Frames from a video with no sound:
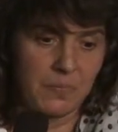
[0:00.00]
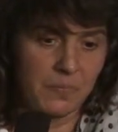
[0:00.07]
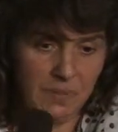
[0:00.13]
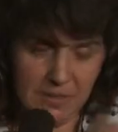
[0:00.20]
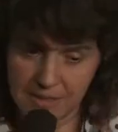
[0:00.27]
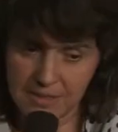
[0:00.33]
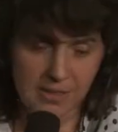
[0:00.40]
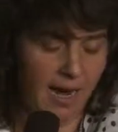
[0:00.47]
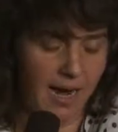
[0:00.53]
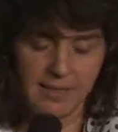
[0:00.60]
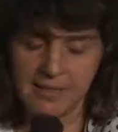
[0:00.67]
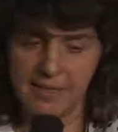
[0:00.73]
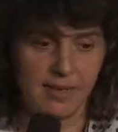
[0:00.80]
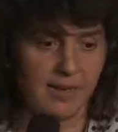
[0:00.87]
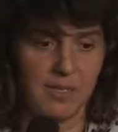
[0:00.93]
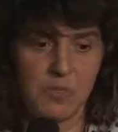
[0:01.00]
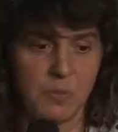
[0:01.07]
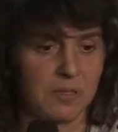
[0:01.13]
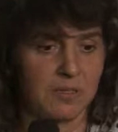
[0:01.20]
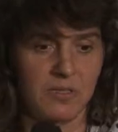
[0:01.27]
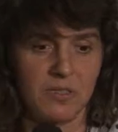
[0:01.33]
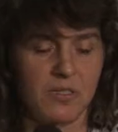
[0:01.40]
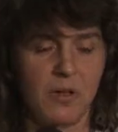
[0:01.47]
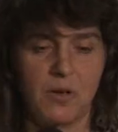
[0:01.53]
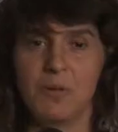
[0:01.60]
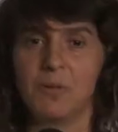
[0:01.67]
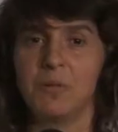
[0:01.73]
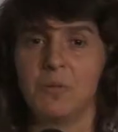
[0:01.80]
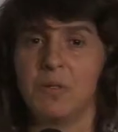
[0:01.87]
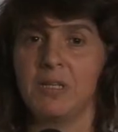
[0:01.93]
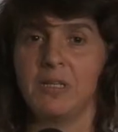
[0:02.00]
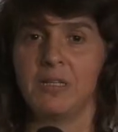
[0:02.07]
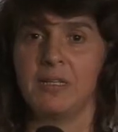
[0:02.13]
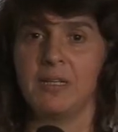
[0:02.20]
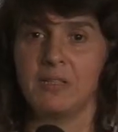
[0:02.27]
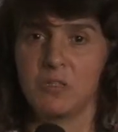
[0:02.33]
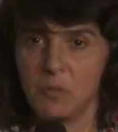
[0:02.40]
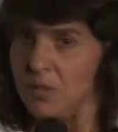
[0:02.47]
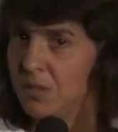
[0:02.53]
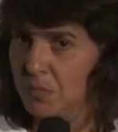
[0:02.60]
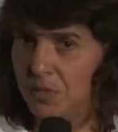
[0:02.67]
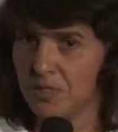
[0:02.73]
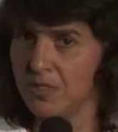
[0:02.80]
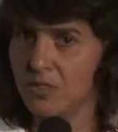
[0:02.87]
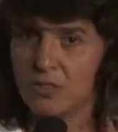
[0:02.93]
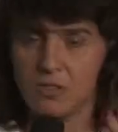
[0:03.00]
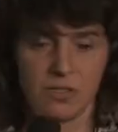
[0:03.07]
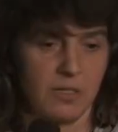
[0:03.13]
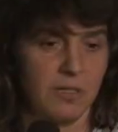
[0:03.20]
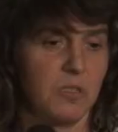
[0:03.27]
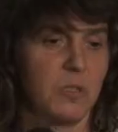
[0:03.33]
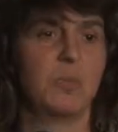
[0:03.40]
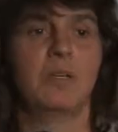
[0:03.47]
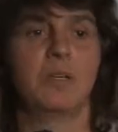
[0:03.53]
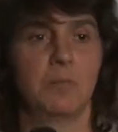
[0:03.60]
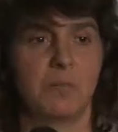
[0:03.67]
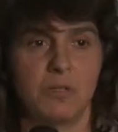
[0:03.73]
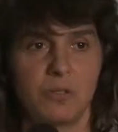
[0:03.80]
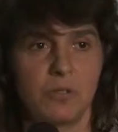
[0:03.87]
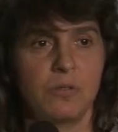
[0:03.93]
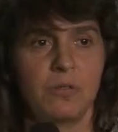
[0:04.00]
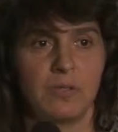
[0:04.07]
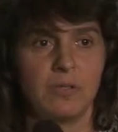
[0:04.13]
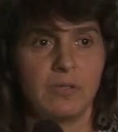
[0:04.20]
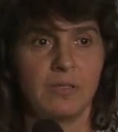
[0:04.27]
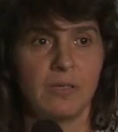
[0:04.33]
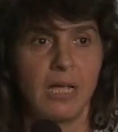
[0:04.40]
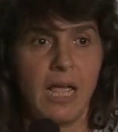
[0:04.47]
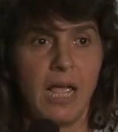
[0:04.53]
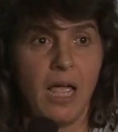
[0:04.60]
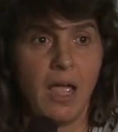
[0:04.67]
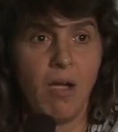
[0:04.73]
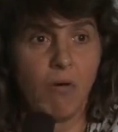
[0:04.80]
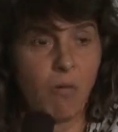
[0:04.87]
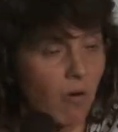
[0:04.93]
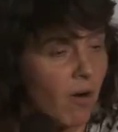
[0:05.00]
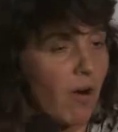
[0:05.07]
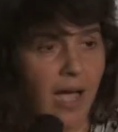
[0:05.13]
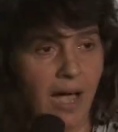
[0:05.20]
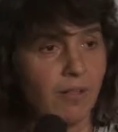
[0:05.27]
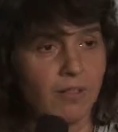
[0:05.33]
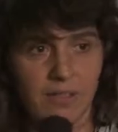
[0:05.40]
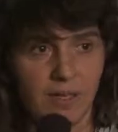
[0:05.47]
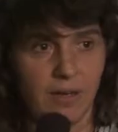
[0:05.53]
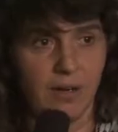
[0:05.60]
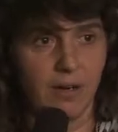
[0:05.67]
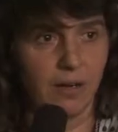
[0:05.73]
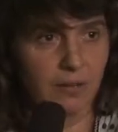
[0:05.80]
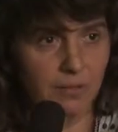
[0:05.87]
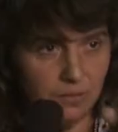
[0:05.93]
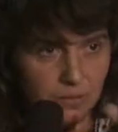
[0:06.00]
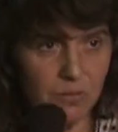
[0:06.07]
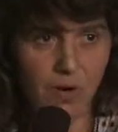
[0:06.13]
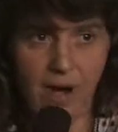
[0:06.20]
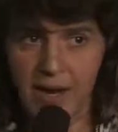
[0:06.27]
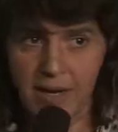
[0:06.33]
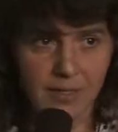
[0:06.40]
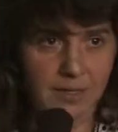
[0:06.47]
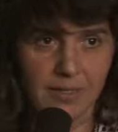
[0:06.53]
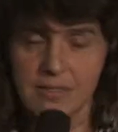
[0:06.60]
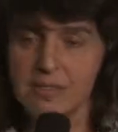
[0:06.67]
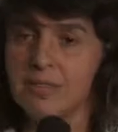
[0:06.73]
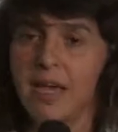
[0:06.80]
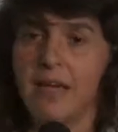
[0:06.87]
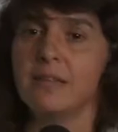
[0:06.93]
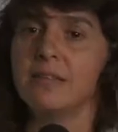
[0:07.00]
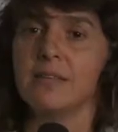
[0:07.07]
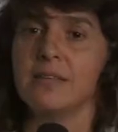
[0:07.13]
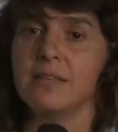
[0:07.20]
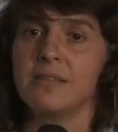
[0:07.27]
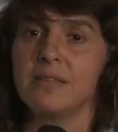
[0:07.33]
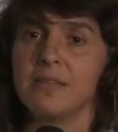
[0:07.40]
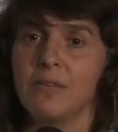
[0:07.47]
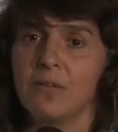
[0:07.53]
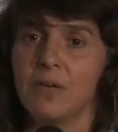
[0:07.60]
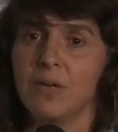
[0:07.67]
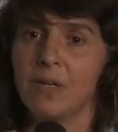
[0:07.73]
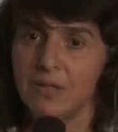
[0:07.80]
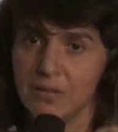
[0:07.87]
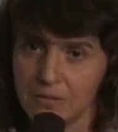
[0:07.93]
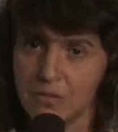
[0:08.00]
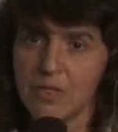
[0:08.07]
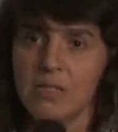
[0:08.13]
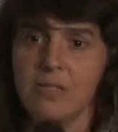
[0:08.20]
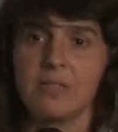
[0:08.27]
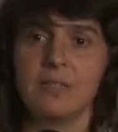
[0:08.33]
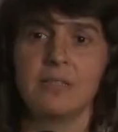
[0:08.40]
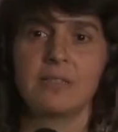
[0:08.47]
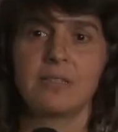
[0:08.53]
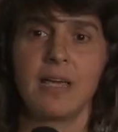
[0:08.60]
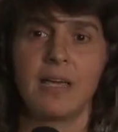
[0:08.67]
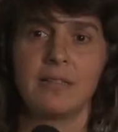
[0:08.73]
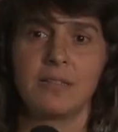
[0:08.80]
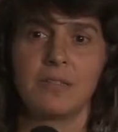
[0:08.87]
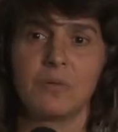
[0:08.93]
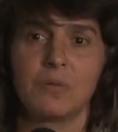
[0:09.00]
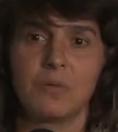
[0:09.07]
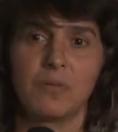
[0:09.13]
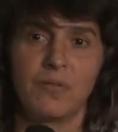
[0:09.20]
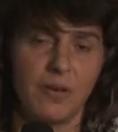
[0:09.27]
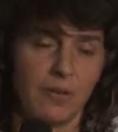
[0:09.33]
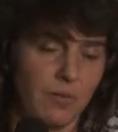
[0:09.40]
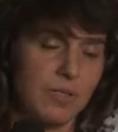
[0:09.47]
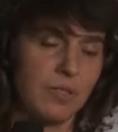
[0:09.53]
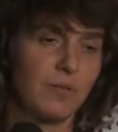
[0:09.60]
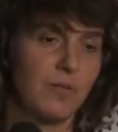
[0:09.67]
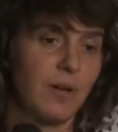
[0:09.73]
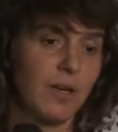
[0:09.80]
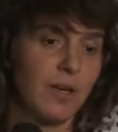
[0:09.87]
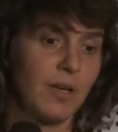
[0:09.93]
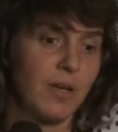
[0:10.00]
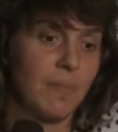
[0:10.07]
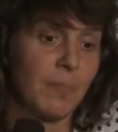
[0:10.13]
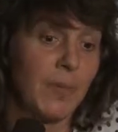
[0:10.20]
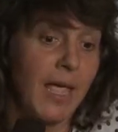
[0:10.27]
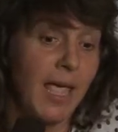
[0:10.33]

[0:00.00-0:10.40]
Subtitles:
because I say us because it's not only me, it's me and my teachers, and it's me and my students who are out there trying these cases, and treating these cases, which are very good.